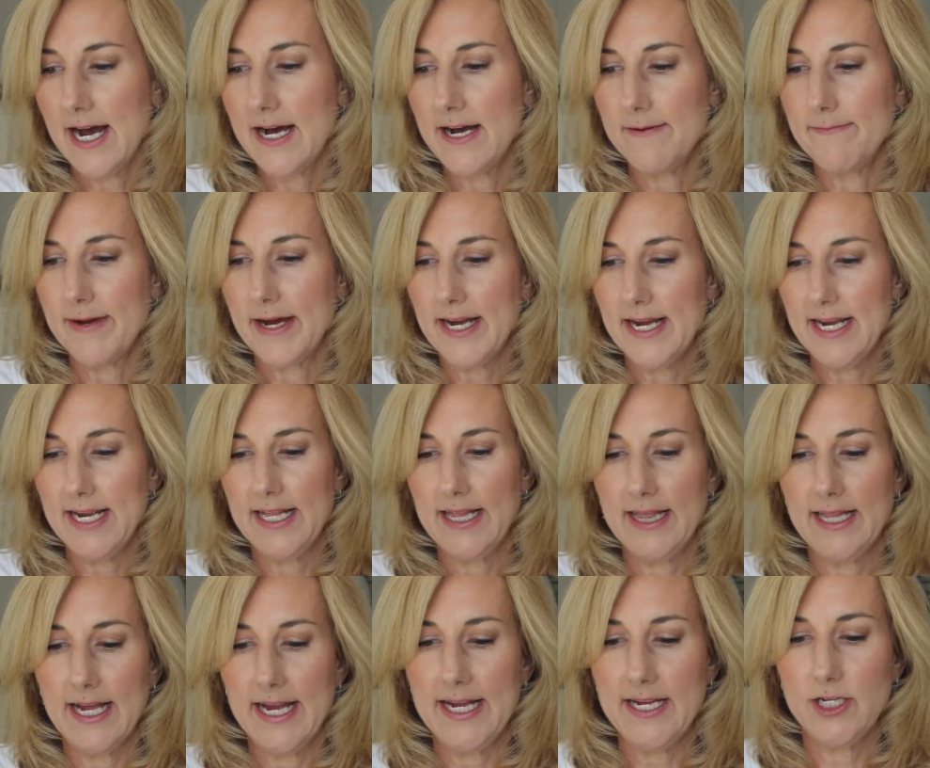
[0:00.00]
I
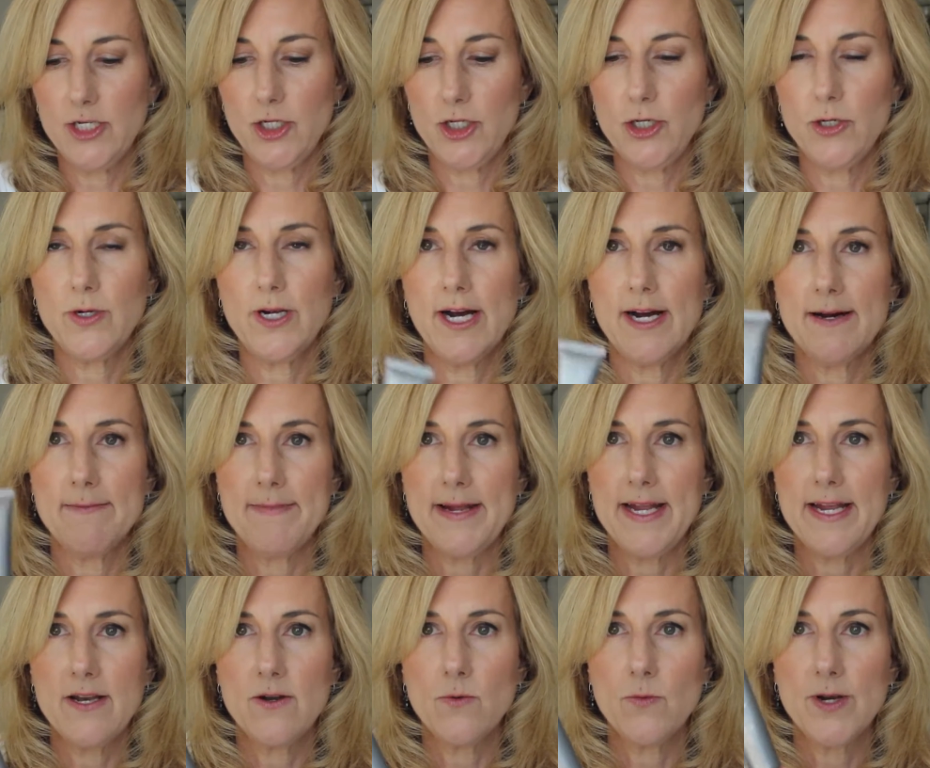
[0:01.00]
like to come
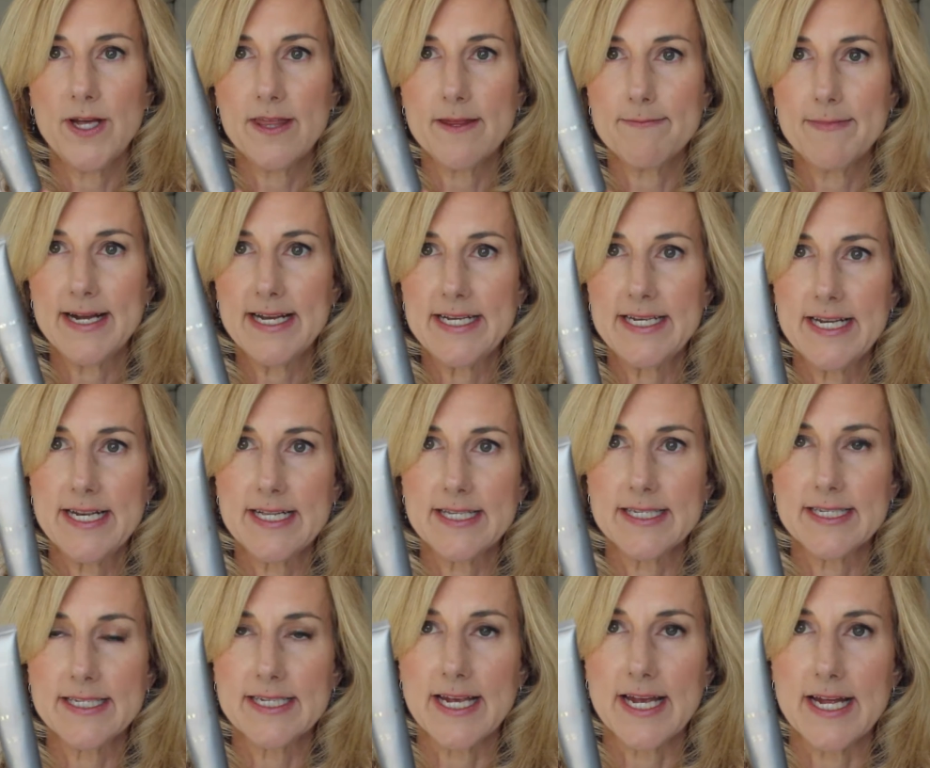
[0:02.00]
in with my Tint
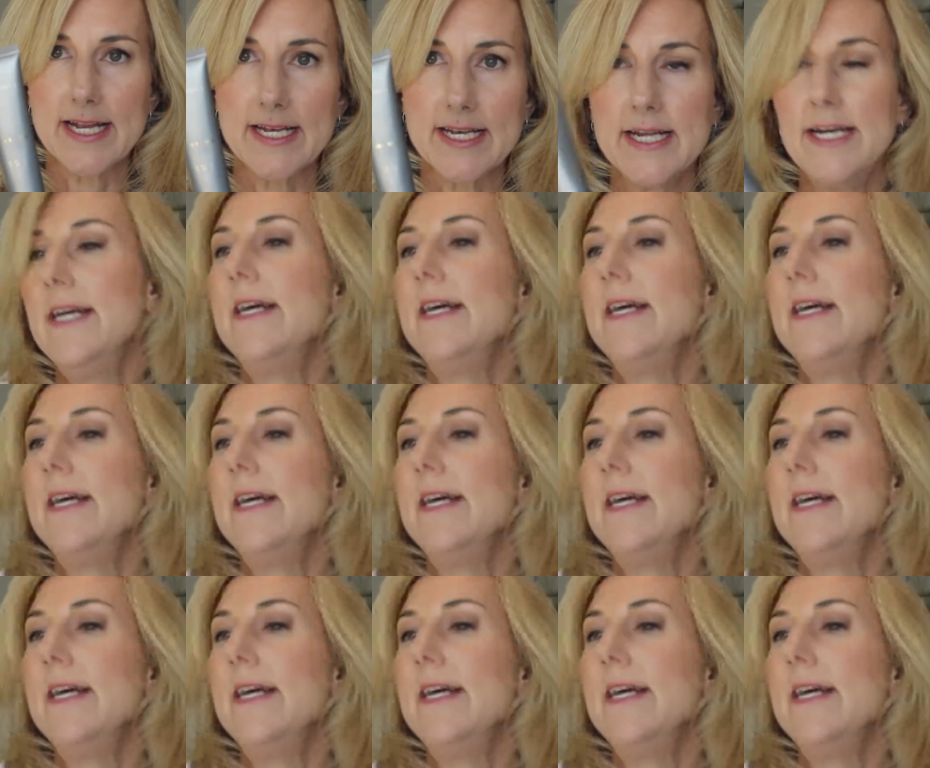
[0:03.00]
skin.